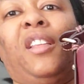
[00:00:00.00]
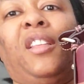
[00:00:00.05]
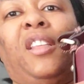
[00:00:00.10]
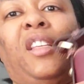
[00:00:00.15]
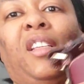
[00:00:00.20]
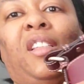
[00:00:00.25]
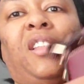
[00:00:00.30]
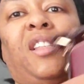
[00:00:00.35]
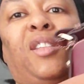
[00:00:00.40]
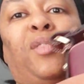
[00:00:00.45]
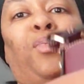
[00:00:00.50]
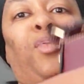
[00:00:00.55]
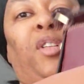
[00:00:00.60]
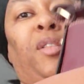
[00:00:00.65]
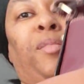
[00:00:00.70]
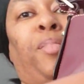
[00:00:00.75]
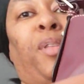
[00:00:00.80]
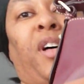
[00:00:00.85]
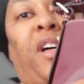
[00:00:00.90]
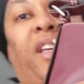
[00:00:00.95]
This is
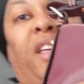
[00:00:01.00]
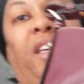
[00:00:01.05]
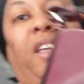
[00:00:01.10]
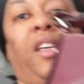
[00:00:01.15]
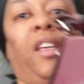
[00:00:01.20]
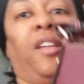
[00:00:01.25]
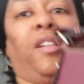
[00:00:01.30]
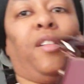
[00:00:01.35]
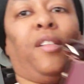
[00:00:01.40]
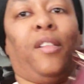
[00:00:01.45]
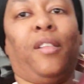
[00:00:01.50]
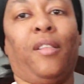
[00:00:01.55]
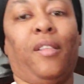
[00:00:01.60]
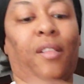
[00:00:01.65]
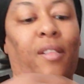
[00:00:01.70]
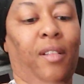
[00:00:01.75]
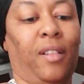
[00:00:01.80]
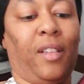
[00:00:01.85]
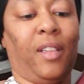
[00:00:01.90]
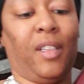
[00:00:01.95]
one pocket here,
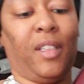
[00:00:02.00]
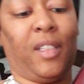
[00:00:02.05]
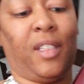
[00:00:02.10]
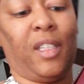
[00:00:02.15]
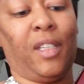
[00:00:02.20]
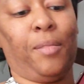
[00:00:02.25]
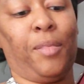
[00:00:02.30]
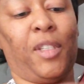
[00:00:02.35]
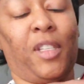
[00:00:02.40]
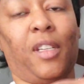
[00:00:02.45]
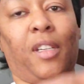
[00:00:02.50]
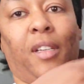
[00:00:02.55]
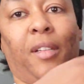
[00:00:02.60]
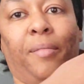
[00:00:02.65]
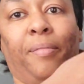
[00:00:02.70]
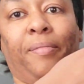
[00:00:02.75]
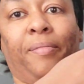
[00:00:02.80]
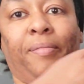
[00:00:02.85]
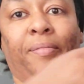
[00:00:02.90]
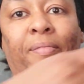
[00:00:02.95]
zips
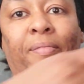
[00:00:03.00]
up,